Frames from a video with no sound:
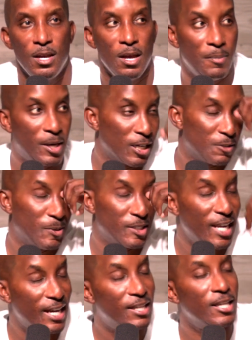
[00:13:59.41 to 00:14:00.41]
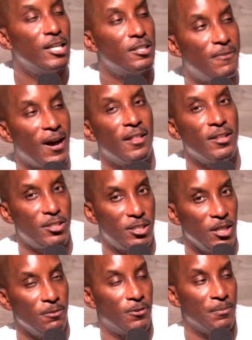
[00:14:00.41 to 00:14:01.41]
because protecting his father's
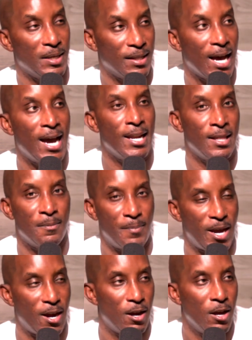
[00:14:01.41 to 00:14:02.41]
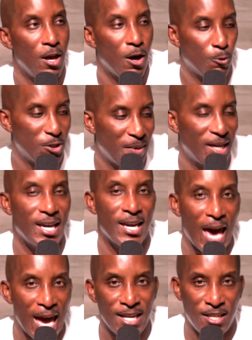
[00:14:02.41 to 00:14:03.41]
sheep from the lion and the bear was making a